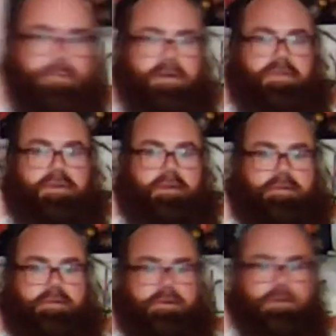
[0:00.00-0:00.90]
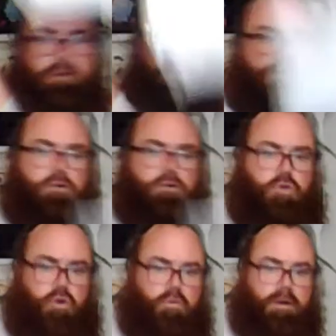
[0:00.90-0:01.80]
like this
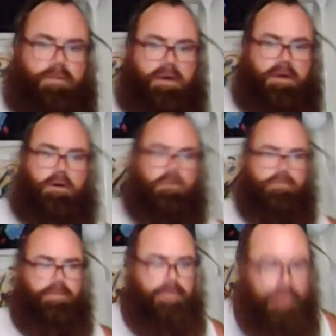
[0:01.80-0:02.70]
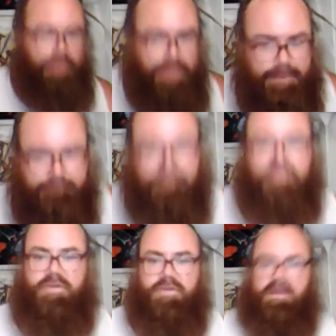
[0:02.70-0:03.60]
to my belt.
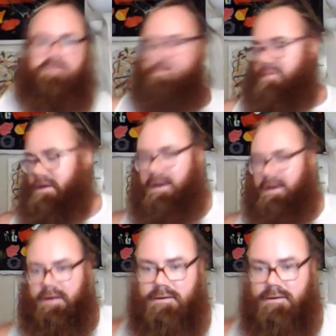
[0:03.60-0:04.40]
That's the plan.